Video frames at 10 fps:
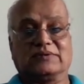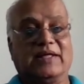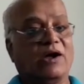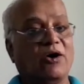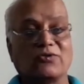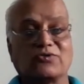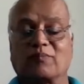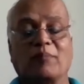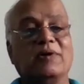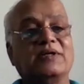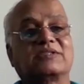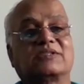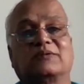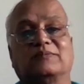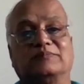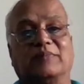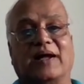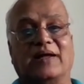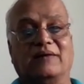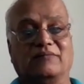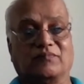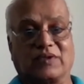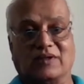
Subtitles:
they have also published my